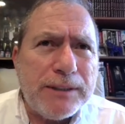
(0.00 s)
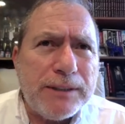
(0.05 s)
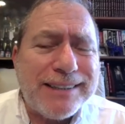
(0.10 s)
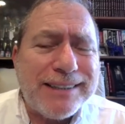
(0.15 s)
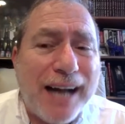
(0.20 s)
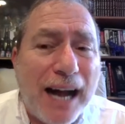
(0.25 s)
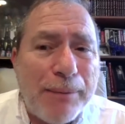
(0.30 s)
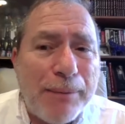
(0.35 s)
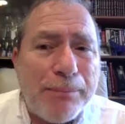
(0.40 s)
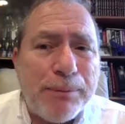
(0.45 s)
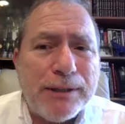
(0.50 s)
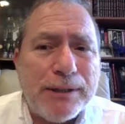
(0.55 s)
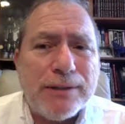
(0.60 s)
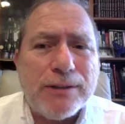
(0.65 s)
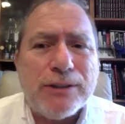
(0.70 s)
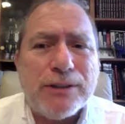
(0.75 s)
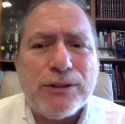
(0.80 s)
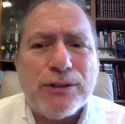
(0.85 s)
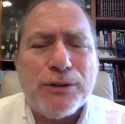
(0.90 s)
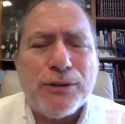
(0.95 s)

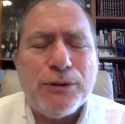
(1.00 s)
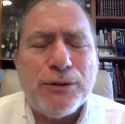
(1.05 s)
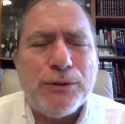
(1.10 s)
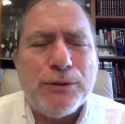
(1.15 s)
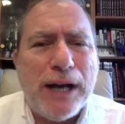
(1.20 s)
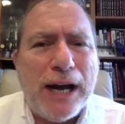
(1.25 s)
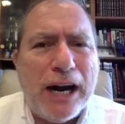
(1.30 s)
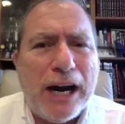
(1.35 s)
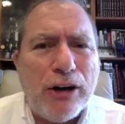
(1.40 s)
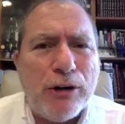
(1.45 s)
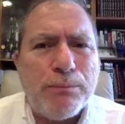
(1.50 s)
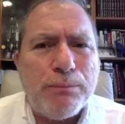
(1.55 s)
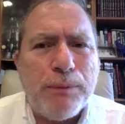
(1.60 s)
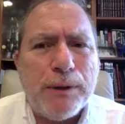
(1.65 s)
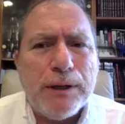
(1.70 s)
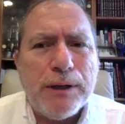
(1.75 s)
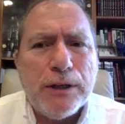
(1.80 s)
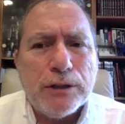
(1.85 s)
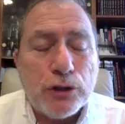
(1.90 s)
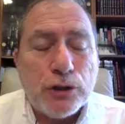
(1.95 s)
stipends to
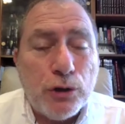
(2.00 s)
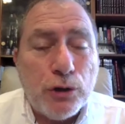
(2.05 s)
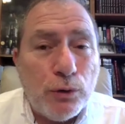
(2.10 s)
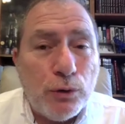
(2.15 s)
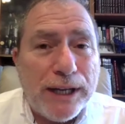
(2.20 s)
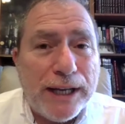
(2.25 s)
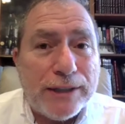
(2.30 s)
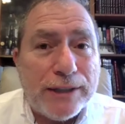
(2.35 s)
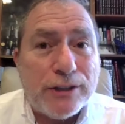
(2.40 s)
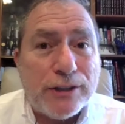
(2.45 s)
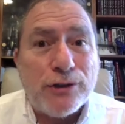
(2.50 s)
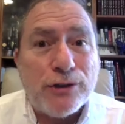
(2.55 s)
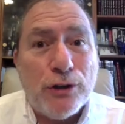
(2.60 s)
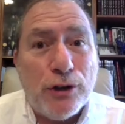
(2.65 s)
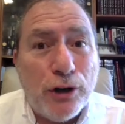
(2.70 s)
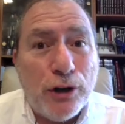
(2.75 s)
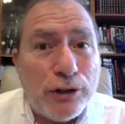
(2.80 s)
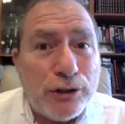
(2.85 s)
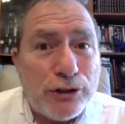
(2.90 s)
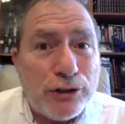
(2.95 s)
Arab school kids to
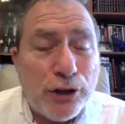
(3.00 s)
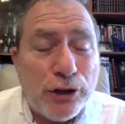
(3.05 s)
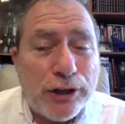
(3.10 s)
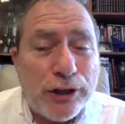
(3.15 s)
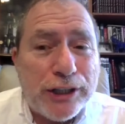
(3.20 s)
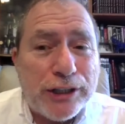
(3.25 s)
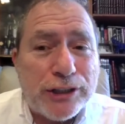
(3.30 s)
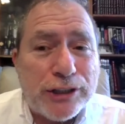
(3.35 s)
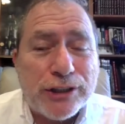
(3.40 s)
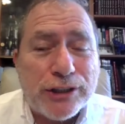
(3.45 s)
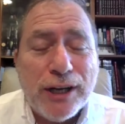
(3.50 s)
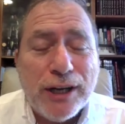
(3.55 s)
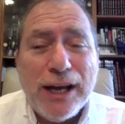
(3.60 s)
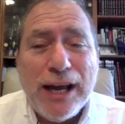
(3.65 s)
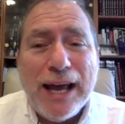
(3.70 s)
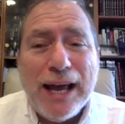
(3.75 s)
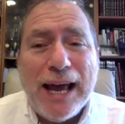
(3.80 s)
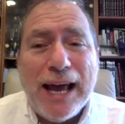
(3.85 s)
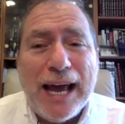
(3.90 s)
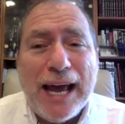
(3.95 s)
learn Turkish,
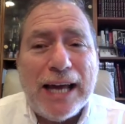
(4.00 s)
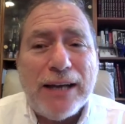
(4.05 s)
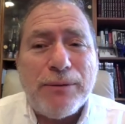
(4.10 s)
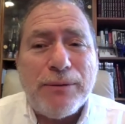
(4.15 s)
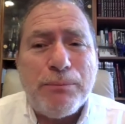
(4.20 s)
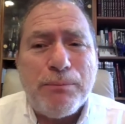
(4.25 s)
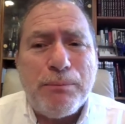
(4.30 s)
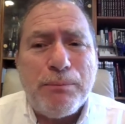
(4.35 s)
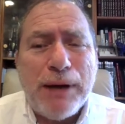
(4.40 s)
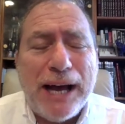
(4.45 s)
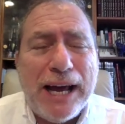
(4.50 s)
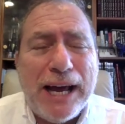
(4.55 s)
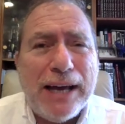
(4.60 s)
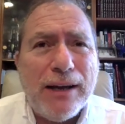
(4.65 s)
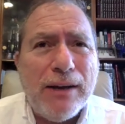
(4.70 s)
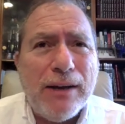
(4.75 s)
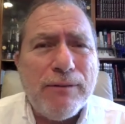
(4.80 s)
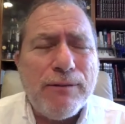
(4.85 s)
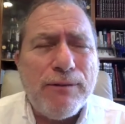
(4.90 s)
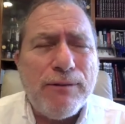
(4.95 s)
and
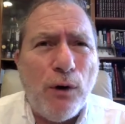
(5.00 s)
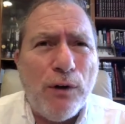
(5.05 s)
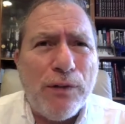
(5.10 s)
paying